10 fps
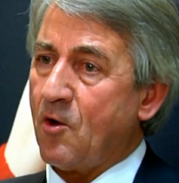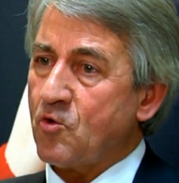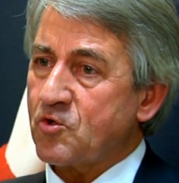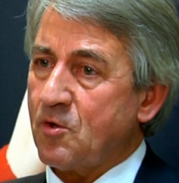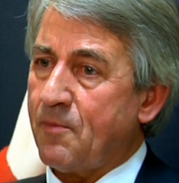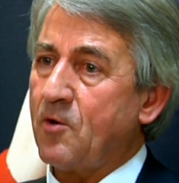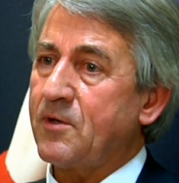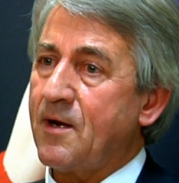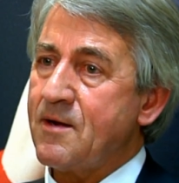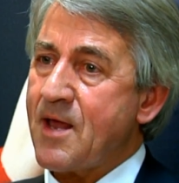also about
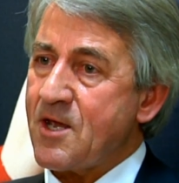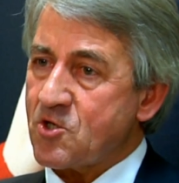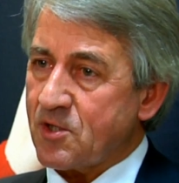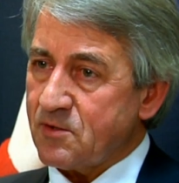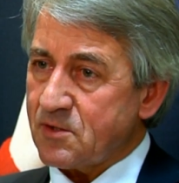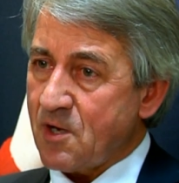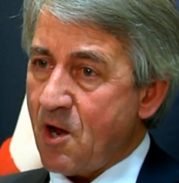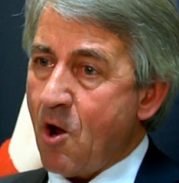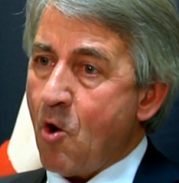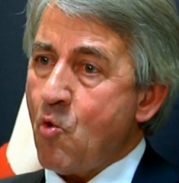nations
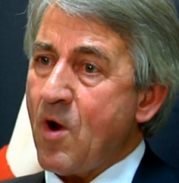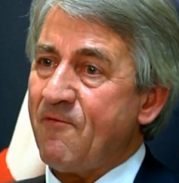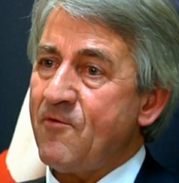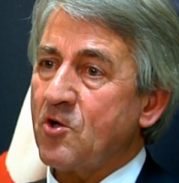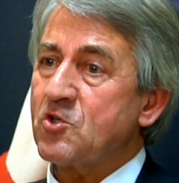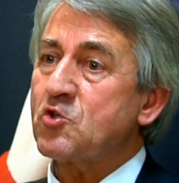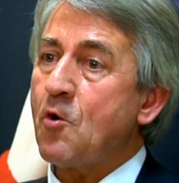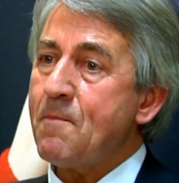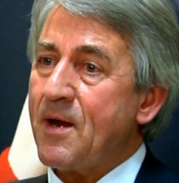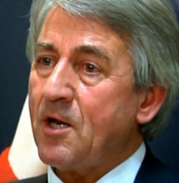who have not so
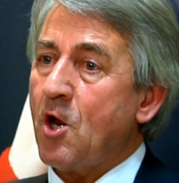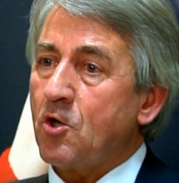many